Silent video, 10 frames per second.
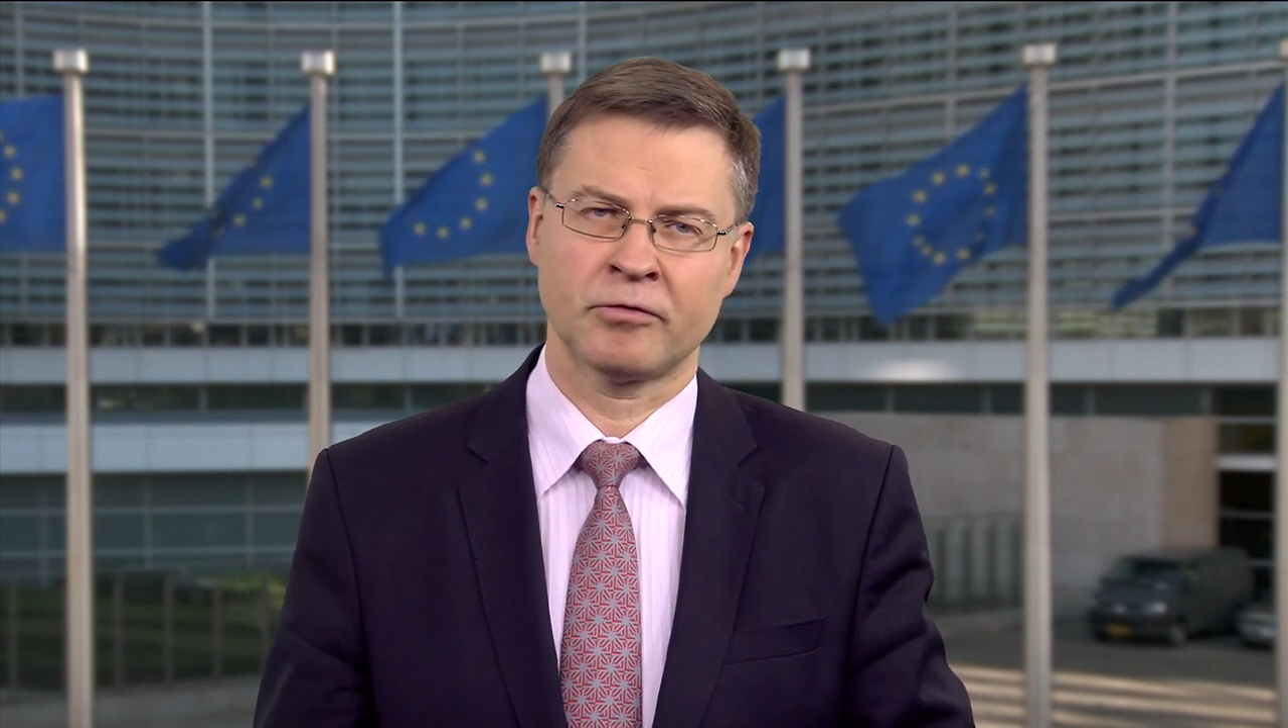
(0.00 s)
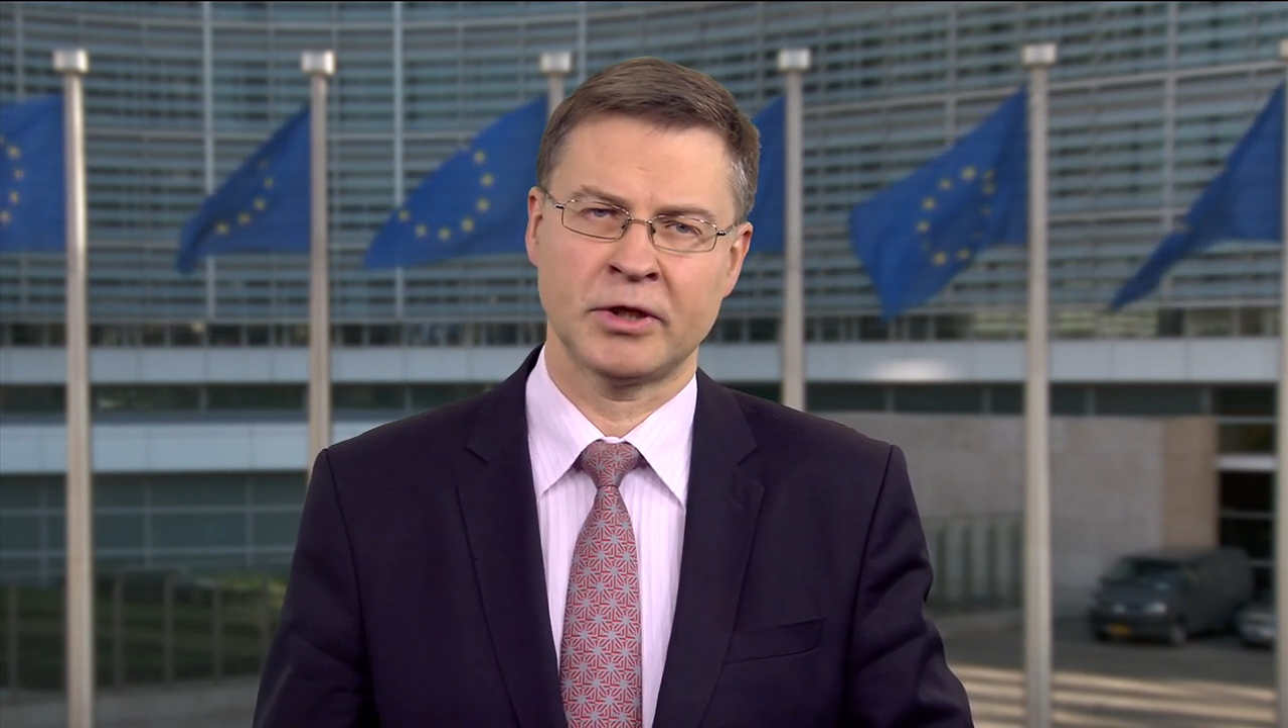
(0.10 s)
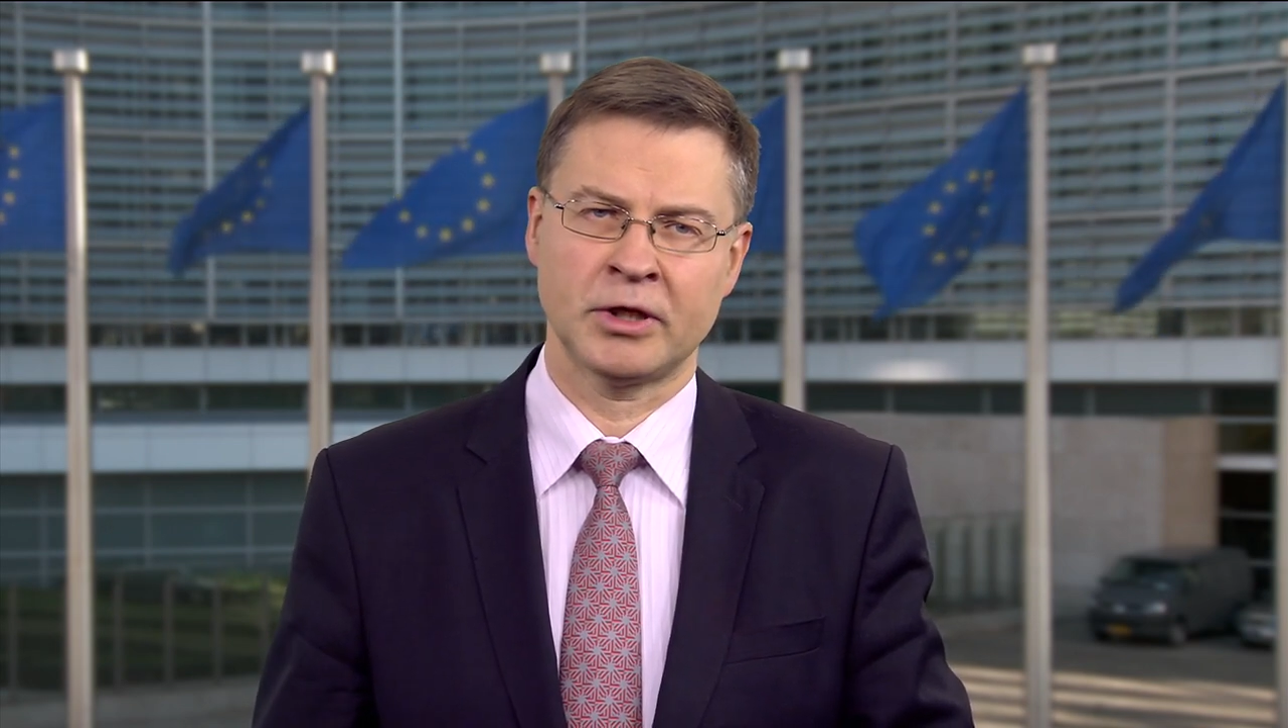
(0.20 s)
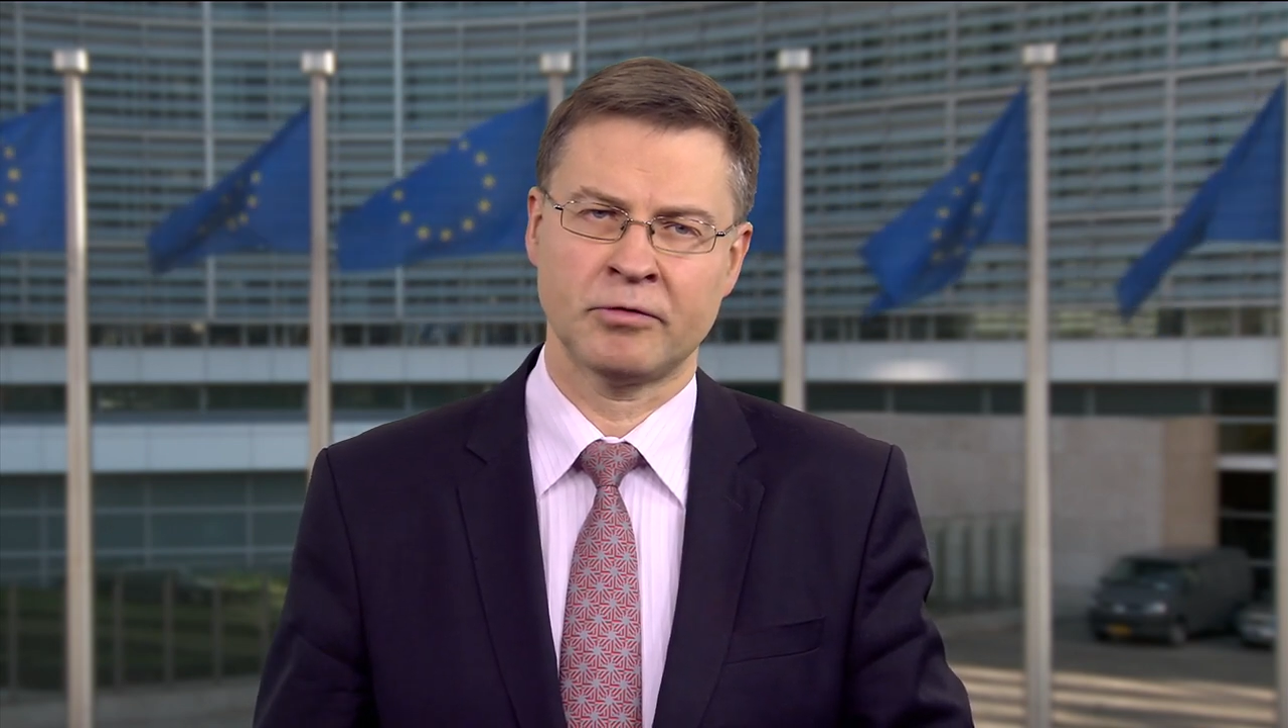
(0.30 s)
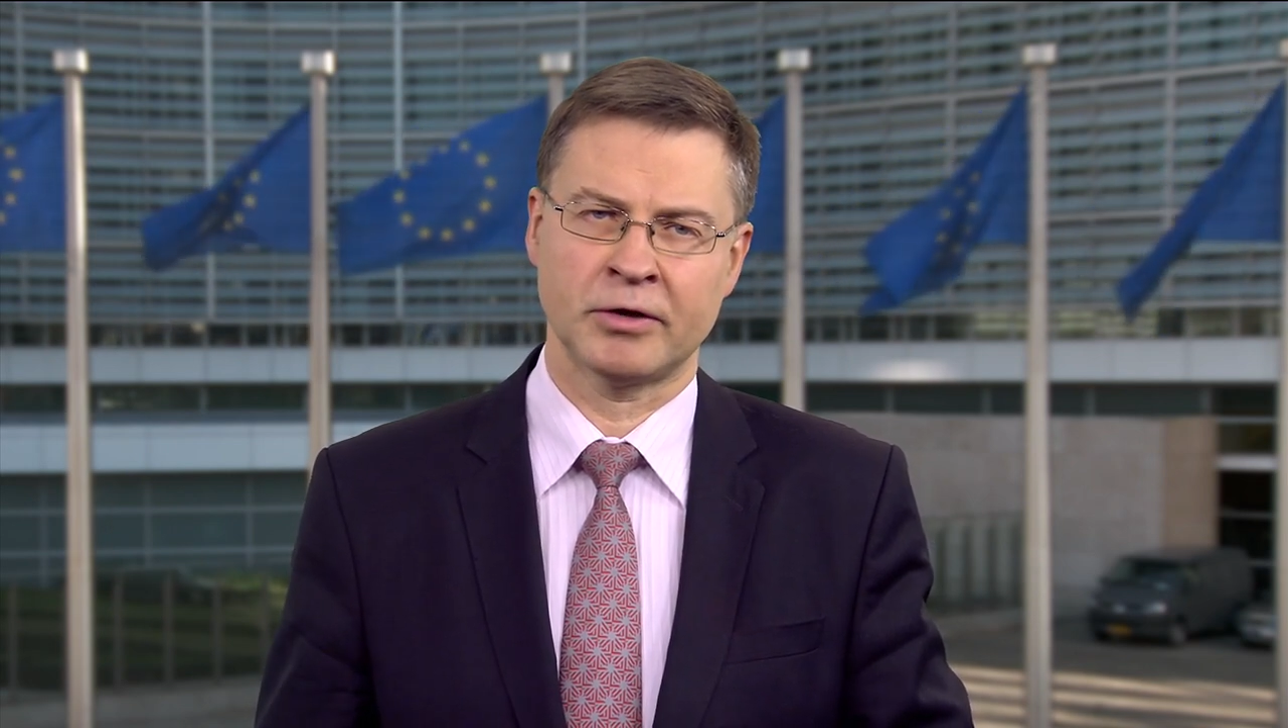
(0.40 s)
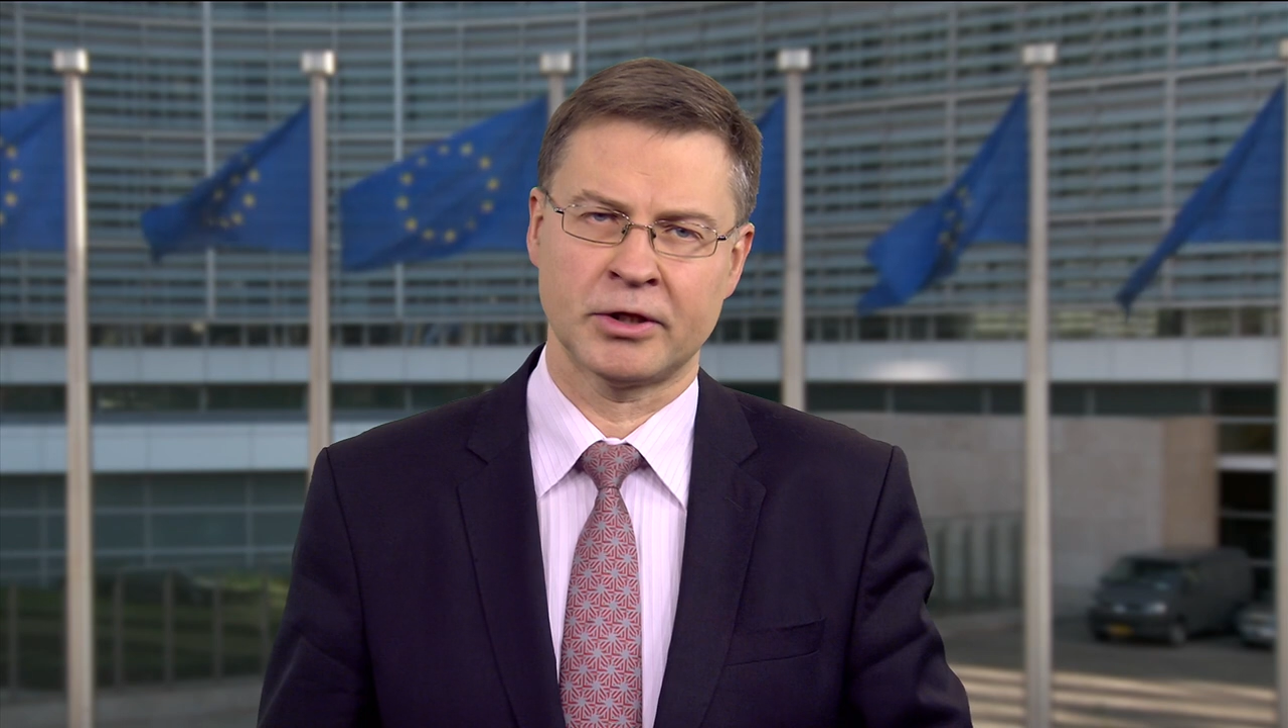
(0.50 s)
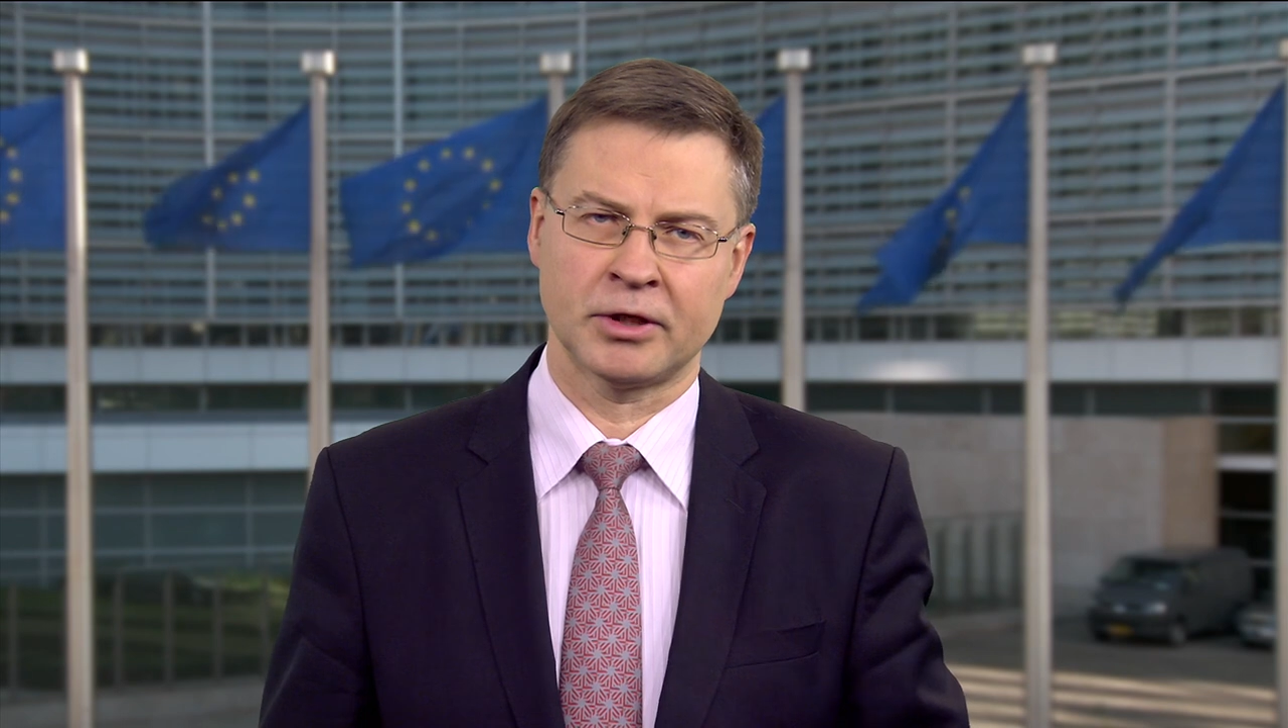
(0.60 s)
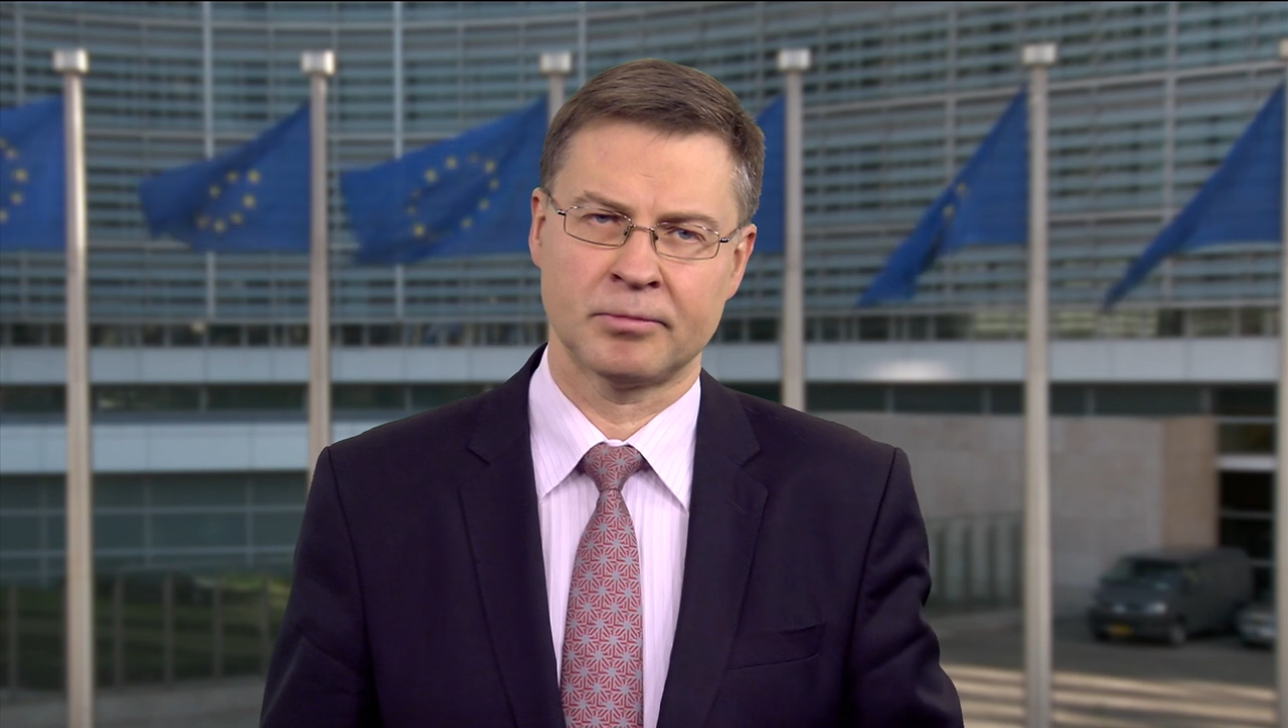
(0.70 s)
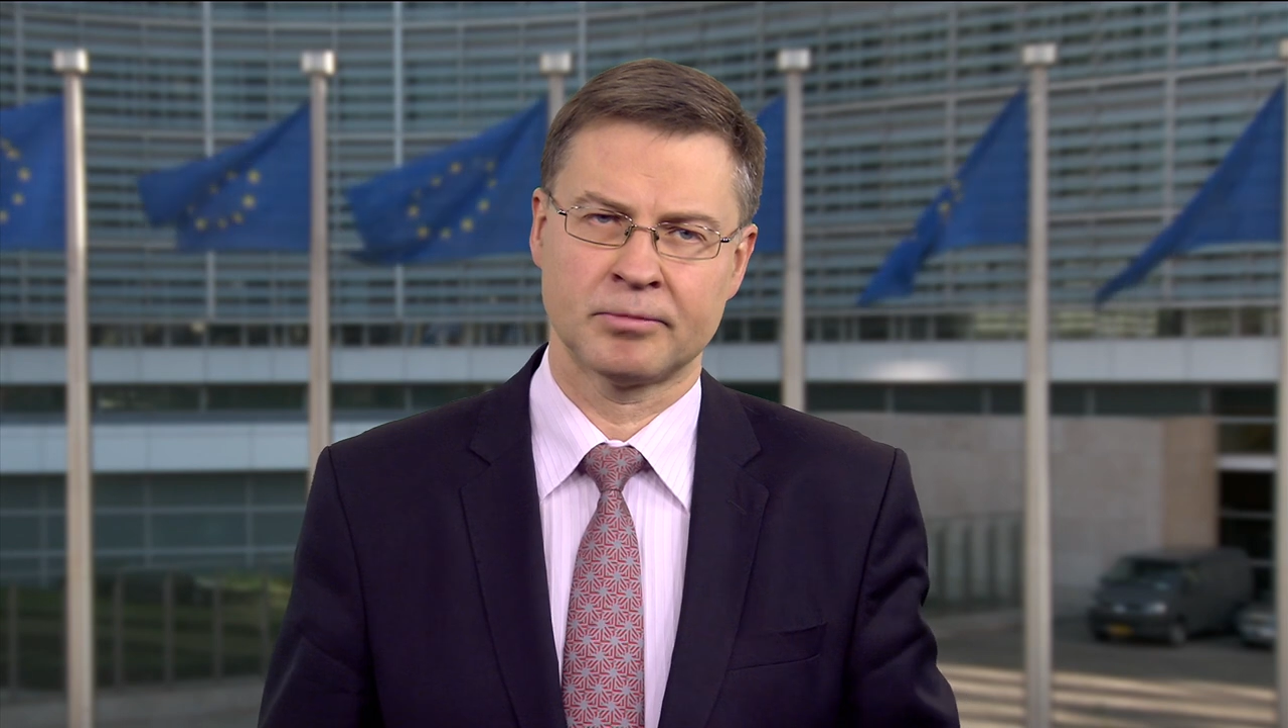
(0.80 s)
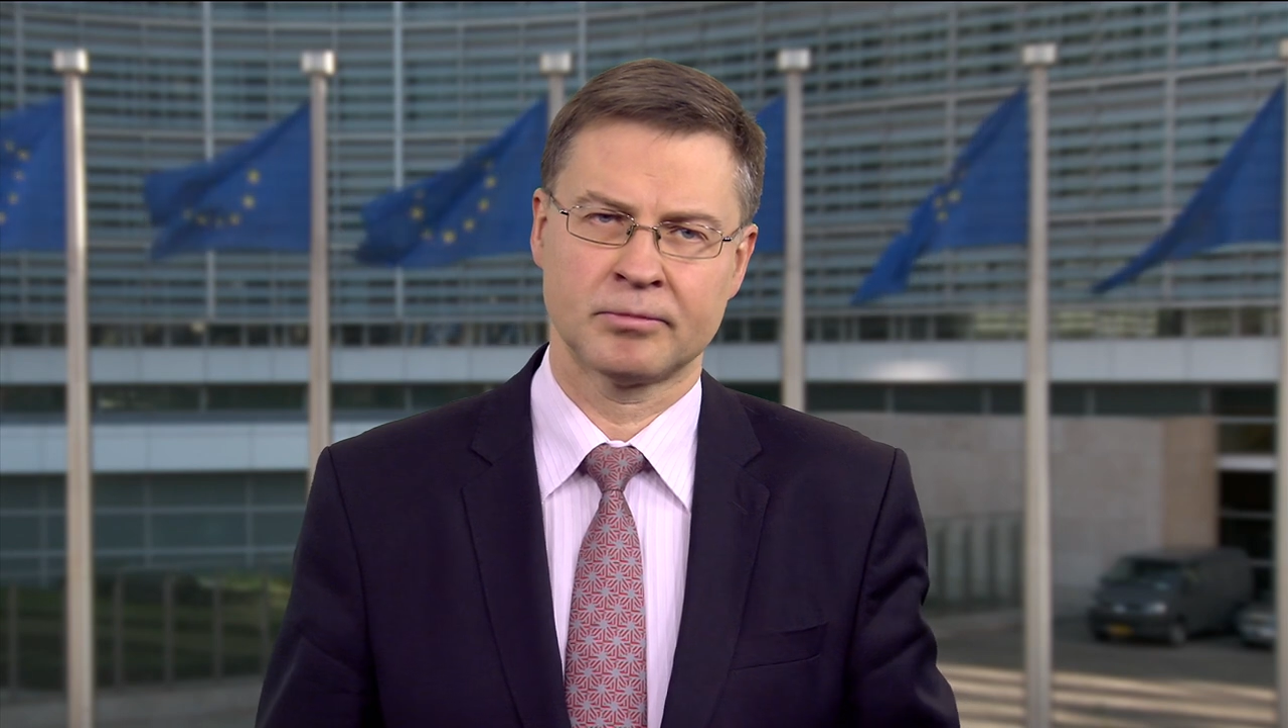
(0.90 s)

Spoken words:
2020.